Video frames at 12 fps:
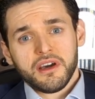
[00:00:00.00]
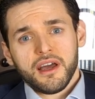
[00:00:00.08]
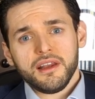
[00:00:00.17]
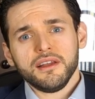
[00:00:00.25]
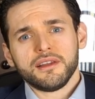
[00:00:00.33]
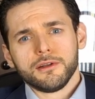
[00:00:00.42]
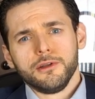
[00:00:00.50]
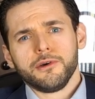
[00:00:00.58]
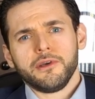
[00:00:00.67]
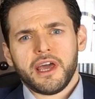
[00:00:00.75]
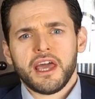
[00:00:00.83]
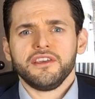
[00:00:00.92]
an
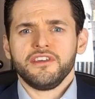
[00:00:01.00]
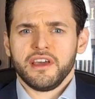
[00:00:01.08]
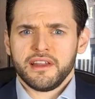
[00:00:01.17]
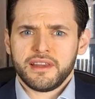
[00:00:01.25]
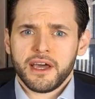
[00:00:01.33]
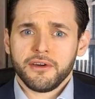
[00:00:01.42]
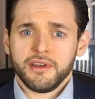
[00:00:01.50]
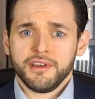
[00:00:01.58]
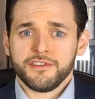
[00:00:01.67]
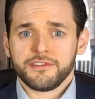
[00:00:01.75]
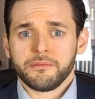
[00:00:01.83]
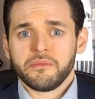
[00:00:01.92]
interleukin-18
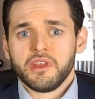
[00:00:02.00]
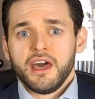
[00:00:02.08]
antagonist,